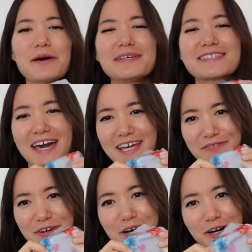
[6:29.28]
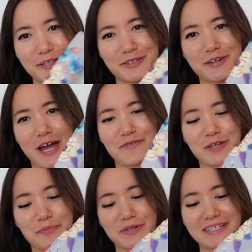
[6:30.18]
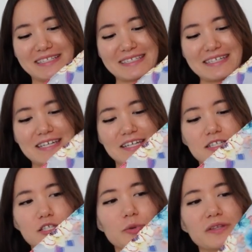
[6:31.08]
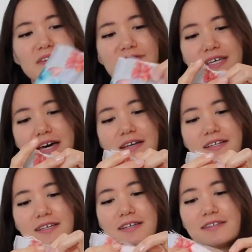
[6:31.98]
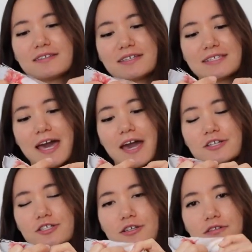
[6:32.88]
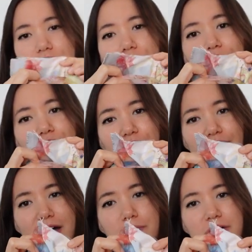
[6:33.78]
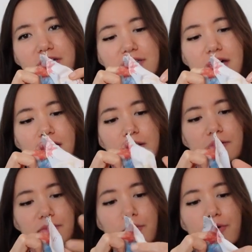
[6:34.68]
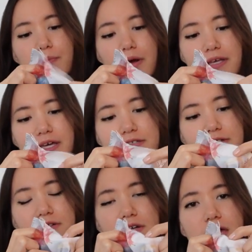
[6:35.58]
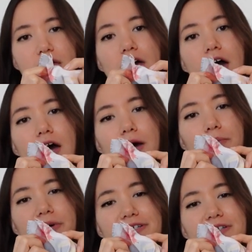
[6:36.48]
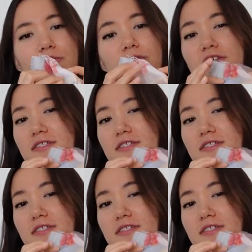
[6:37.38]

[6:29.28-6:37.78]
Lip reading: It's kind of a holographic print. So what they've done is it's actually two different fabrics, both polyester, printed with the